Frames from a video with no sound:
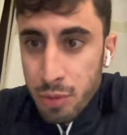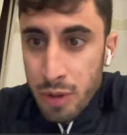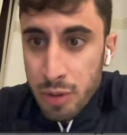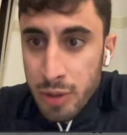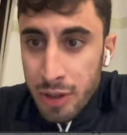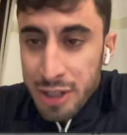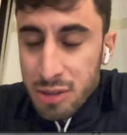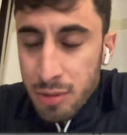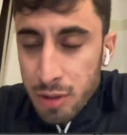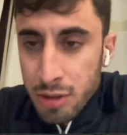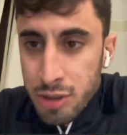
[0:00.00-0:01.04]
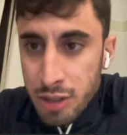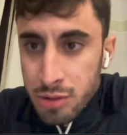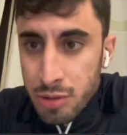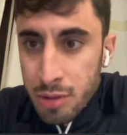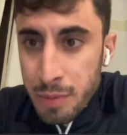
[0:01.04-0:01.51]
where we look at smart
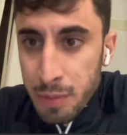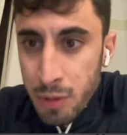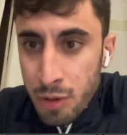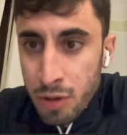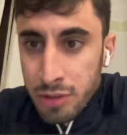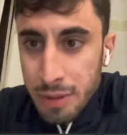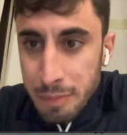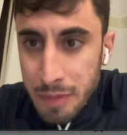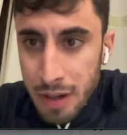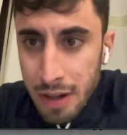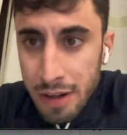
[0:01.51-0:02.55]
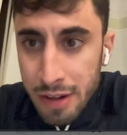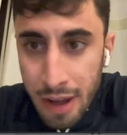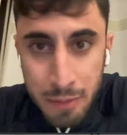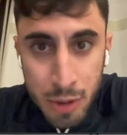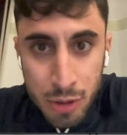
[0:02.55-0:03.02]
contracts with the people who wrote them.
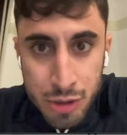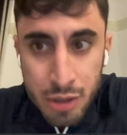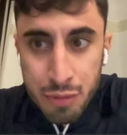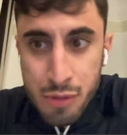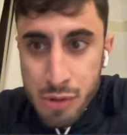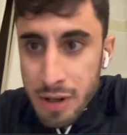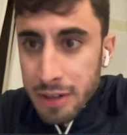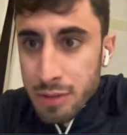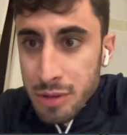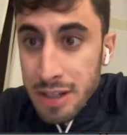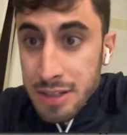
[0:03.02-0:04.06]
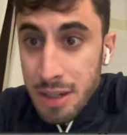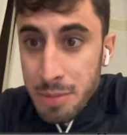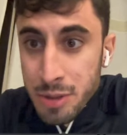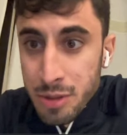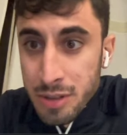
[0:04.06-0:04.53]
I'm your host Shafu, and today's
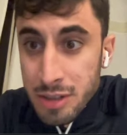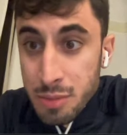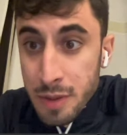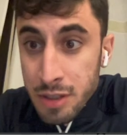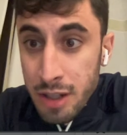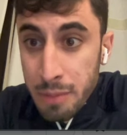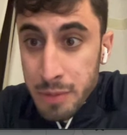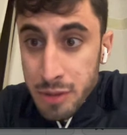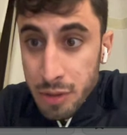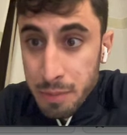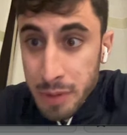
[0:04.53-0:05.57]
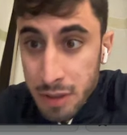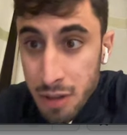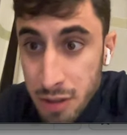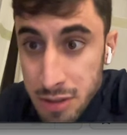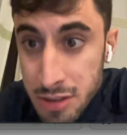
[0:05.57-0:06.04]
episode is a special episode
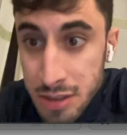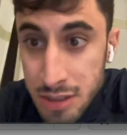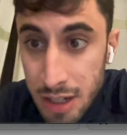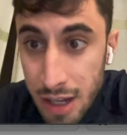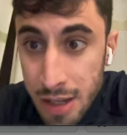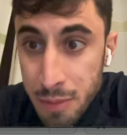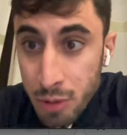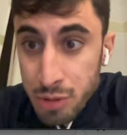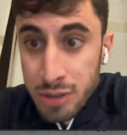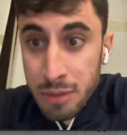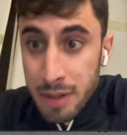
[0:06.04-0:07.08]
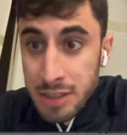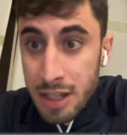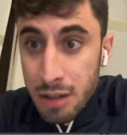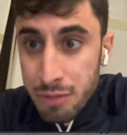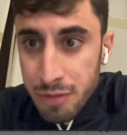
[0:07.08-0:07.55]
because I'm hosting
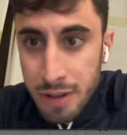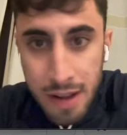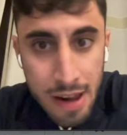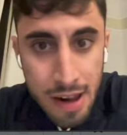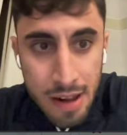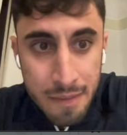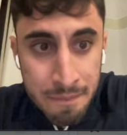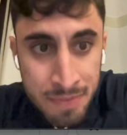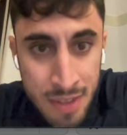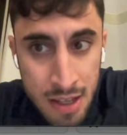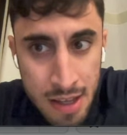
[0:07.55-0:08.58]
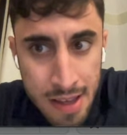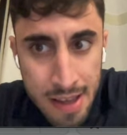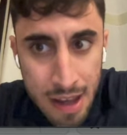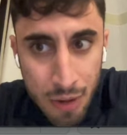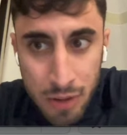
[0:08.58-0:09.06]
myself.
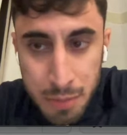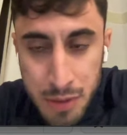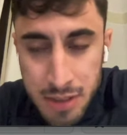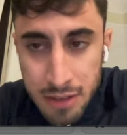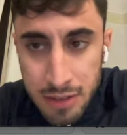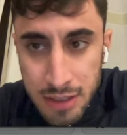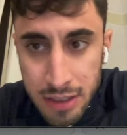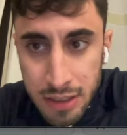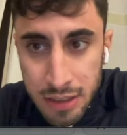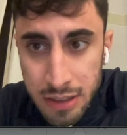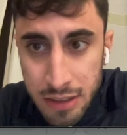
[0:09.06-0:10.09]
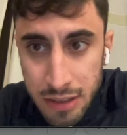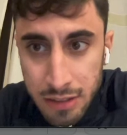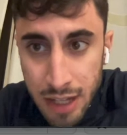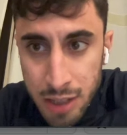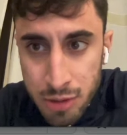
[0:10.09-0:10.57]
I want to present the
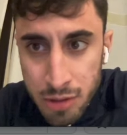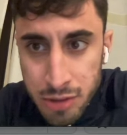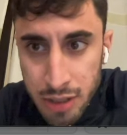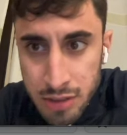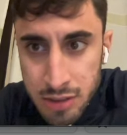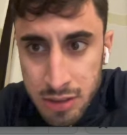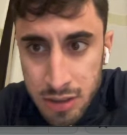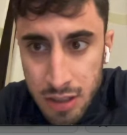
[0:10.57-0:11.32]
DYAD contracts